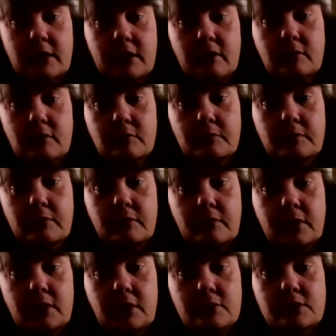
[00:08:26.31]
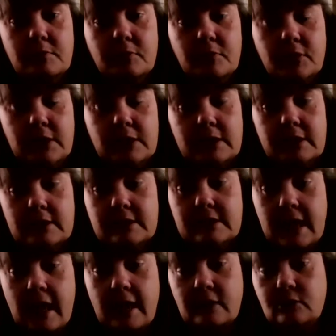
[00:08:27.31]
We don't use a
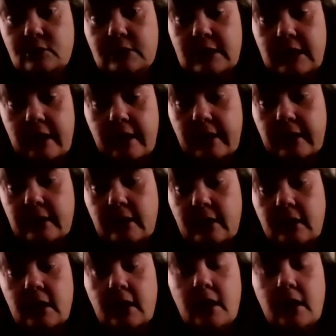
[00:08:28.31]
pre-cycled tank.